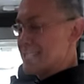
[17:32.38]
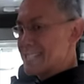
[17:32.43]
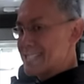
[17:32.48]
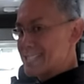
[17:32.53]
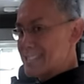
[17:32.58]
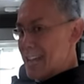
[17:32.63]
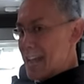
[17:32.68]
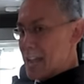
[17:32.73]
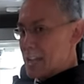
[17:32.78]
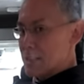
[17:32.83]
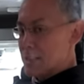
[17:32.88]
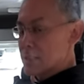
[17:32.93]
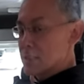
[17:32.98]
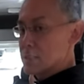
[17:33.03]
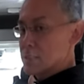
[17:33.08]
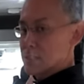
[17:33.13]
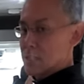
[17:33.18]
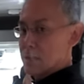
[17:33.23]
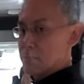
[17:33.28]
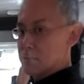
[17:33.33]
exactly the
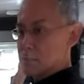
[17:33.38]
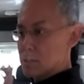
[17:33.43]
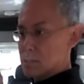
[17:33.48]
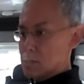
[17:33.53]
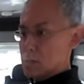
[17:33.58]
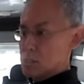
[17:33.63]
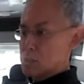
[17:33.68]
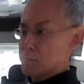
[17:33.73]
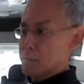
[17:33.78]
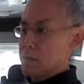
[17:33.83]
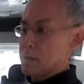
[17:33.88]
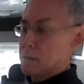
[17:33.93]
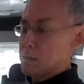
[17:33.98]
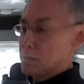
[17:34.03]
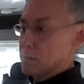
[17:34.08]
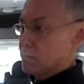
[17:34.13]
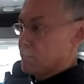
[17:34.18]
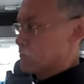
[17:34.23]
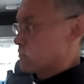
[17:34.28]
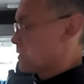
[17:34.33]
same as the touch panel in
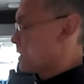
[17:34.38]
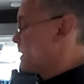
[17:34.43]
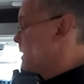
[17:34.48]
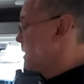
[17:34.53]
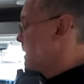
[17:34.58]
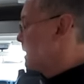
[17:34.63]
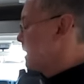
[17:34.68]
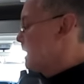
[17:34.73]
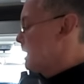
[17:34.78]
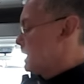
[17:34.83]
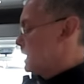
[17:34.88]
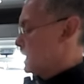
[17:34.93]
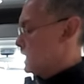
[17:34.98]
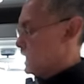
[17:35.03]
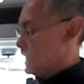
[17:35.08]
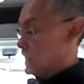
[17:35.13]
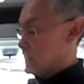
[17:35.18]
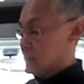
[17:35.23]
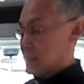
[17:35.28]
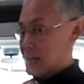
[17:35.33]
the front.
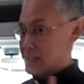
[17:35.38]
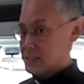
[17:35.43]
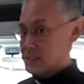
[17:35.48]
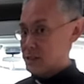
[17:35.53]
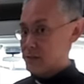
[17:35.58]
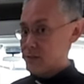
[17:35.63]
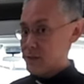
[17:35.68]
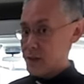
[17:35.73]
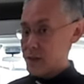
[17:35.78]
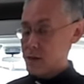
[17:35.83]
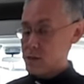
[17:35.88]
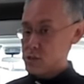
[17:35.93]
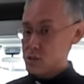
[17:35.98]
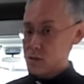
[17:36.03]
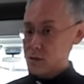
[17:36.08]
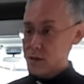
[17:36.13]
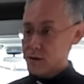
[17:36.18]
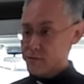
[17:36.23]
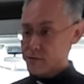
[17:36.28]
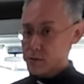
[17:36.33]
That's the advantage you
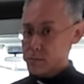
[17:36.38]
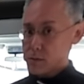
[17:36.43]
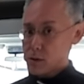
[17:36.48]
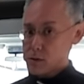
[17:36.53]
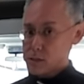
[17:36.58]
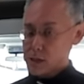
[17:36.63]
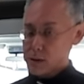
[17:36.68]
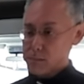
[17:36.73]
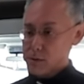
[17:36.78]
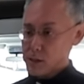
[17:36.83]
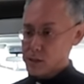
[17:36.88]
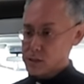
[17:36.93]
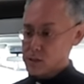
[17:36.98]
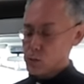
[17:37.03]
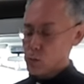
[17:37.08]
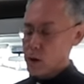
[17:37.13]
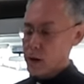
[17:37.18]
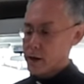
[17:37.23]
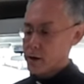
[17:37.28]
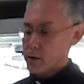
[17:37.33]
get from multiplex
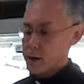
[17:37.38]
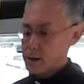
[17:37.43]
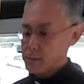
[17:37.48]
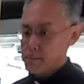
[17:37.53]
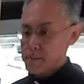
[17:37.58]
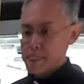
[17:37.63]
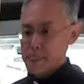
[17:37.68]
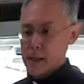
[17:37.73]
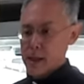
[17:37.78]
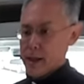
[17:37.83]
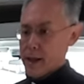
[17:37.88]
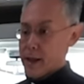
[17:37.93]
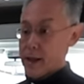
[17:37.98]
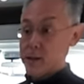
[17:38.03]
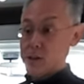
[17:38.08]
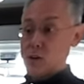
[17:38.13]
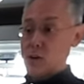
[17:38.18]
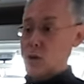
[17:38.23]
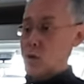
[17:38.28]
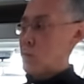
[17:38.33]
wiring. And you know